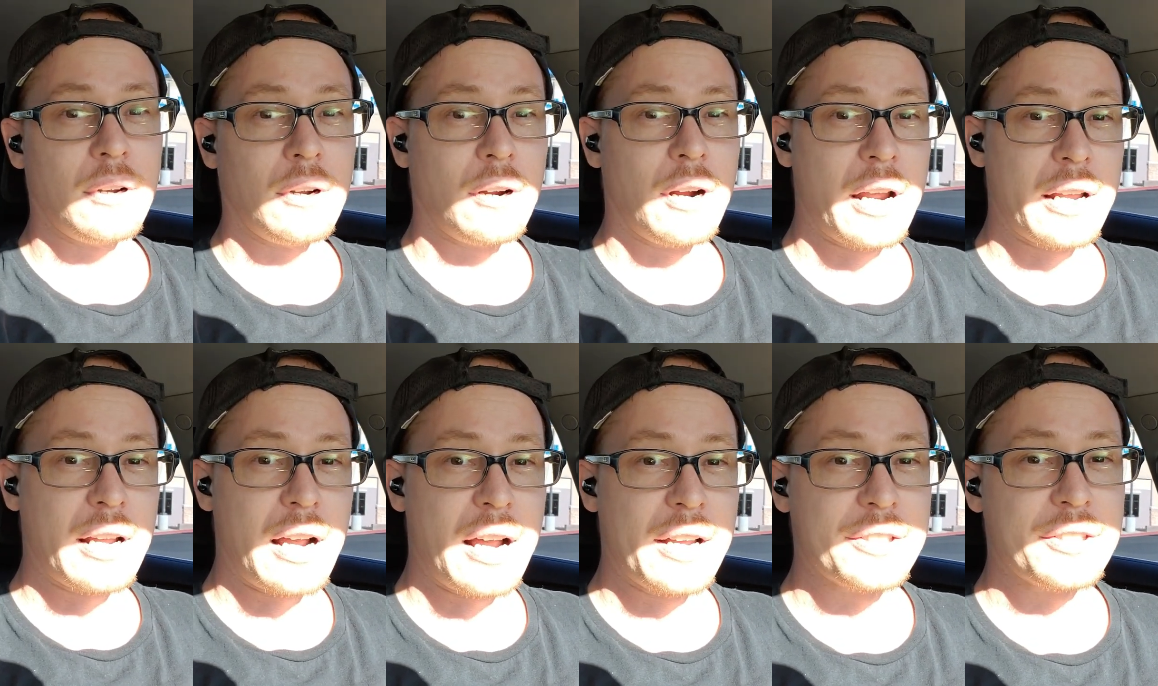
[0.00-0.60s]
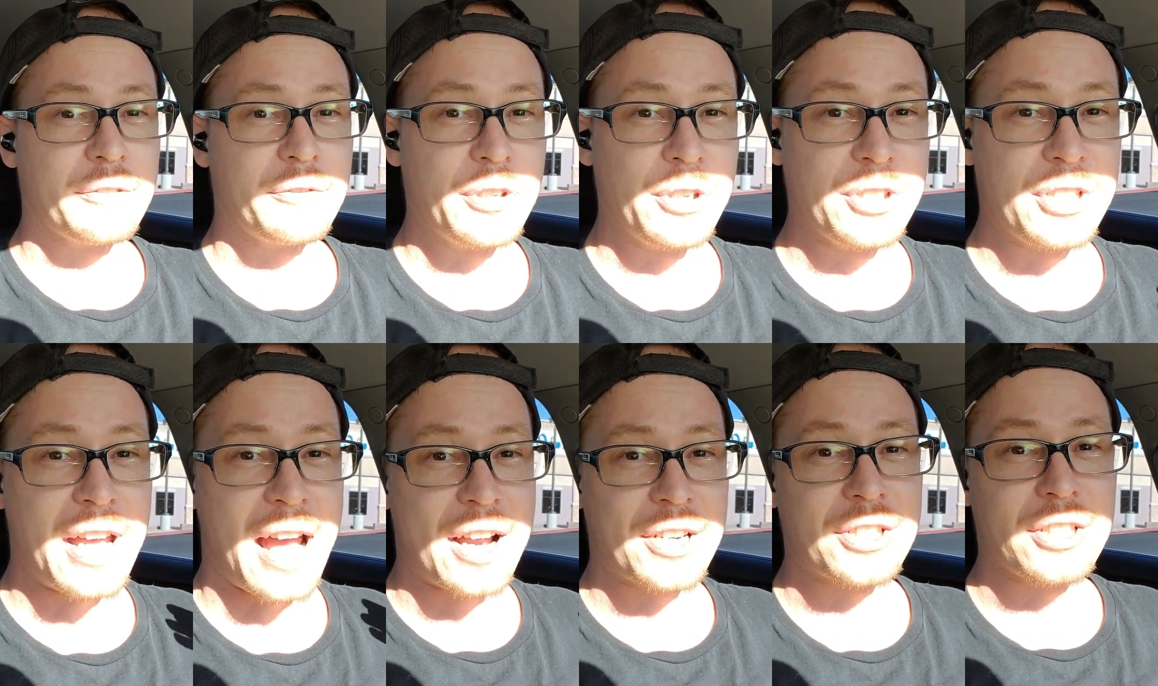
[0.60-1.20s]
All right, guys, if you're
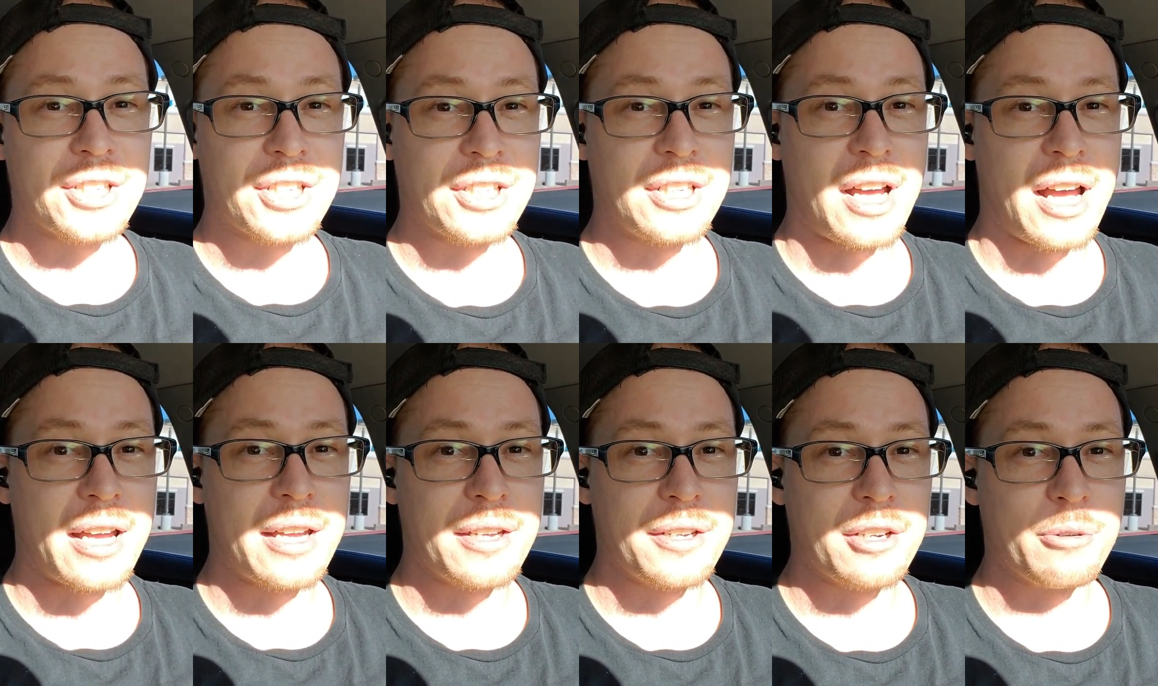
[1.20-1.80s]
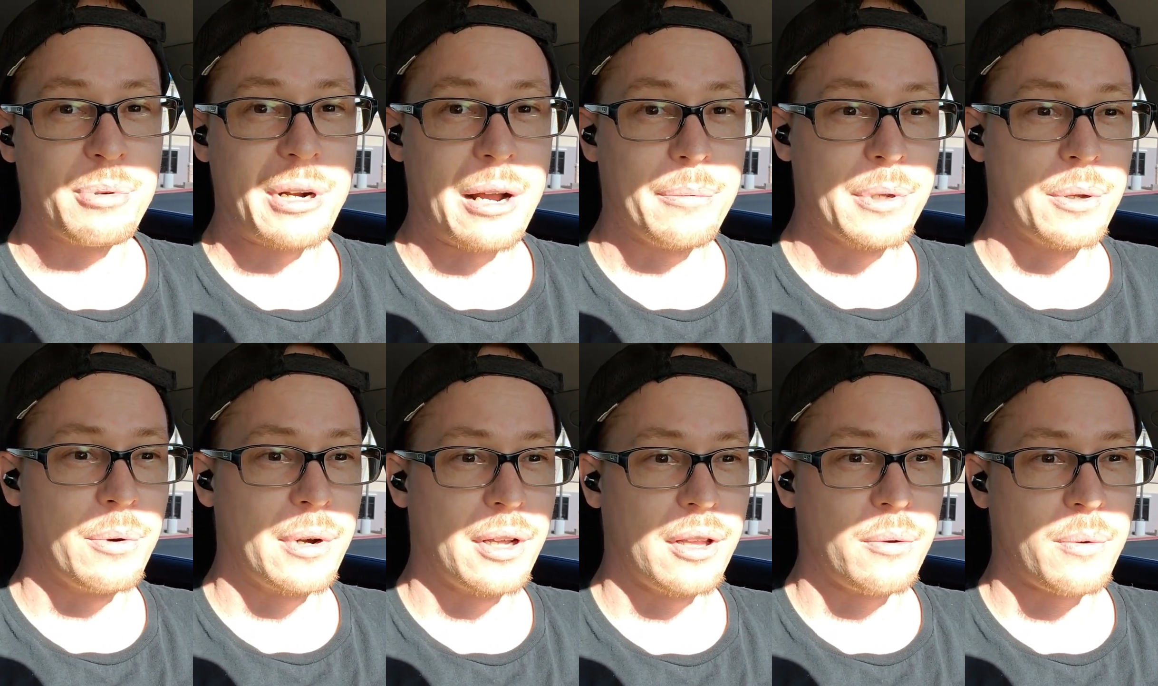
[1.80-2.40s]
dashing tonight, you're probably
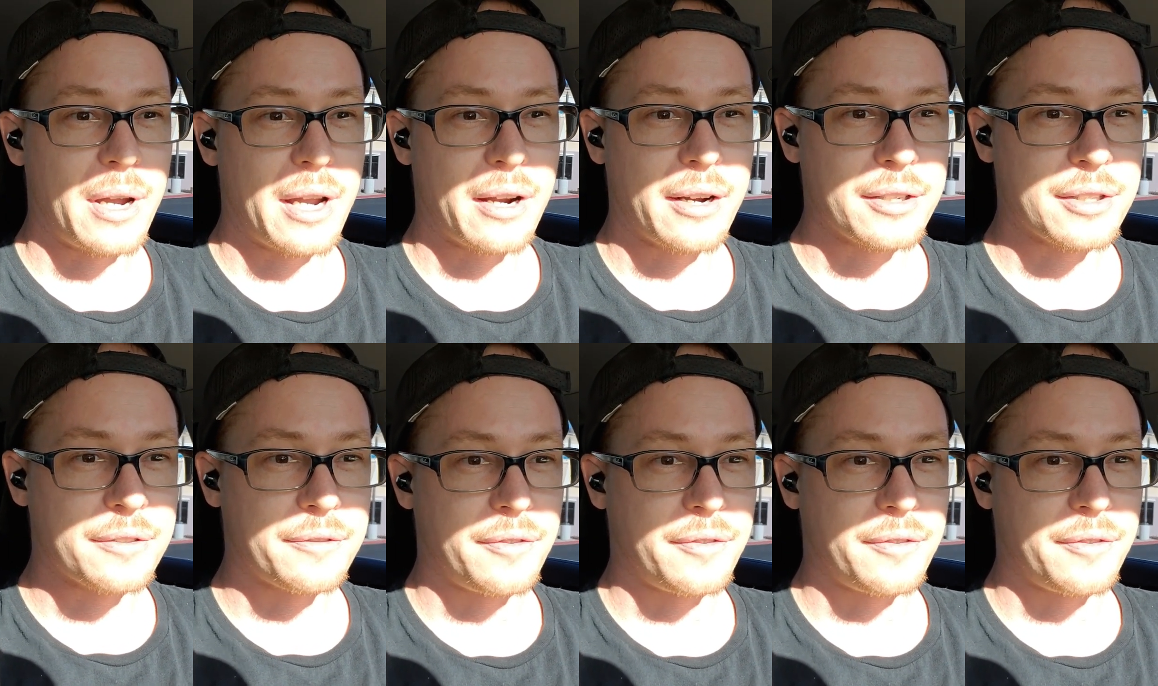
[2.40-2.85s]
well aware it's